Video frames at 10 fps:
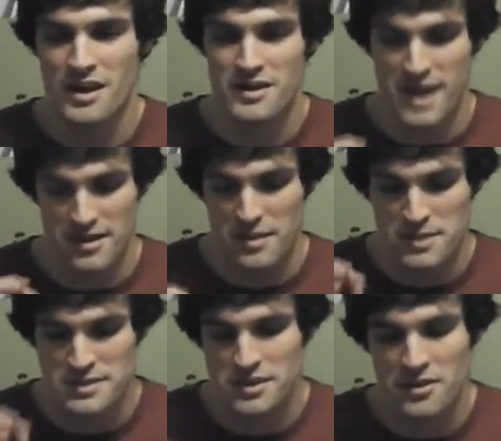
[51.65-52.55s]
Now let
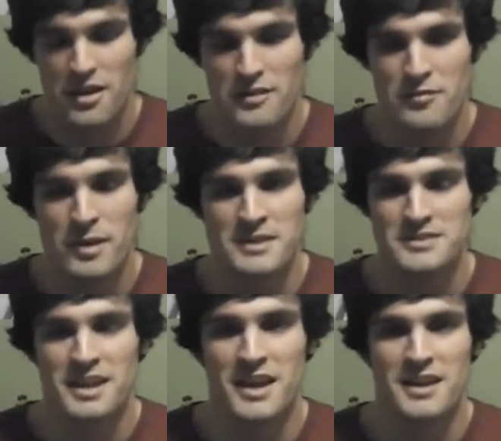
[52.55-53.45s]
me start off by
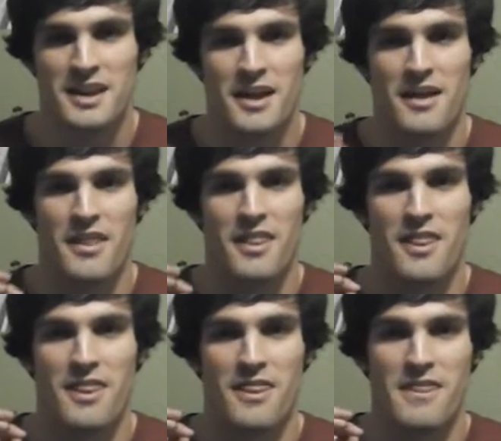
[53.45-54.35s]
saying
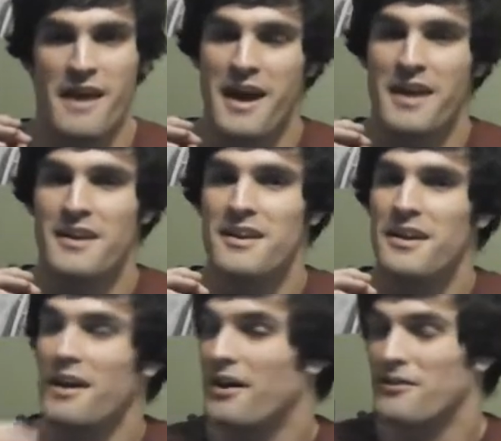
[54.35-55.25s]
that
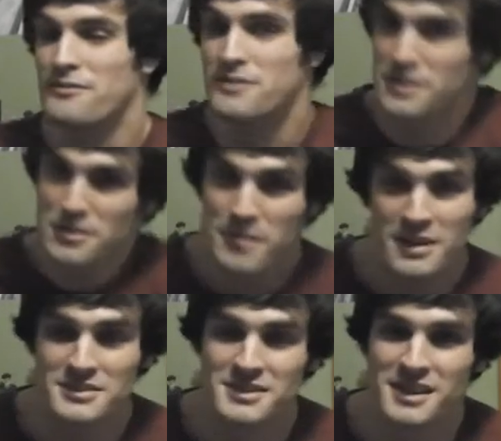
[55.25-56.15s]
a few
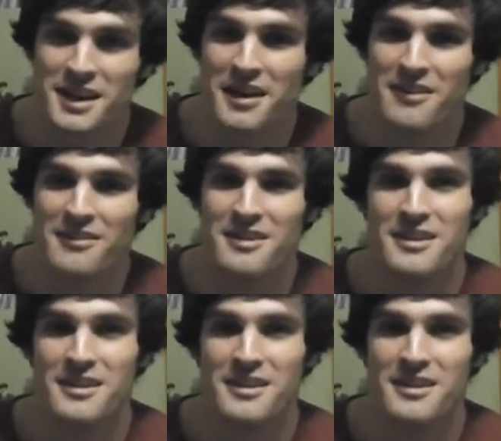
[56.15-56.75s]
months ago,